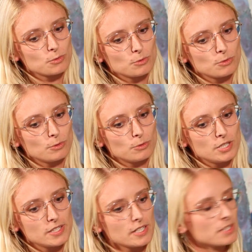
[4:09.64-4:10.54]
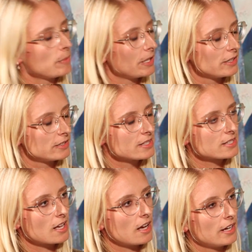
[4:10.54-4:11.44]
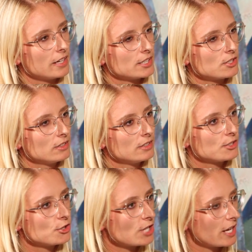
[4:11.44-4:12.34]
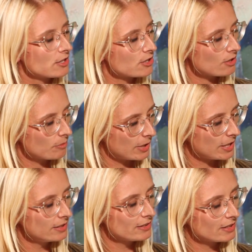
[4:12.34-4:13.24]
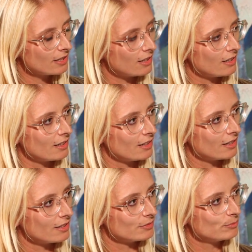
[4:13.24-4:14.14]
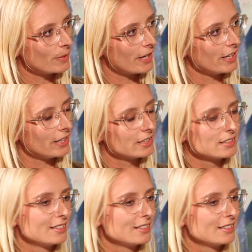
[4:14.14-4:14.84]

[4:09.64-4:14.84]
to this experience, I changed a bit my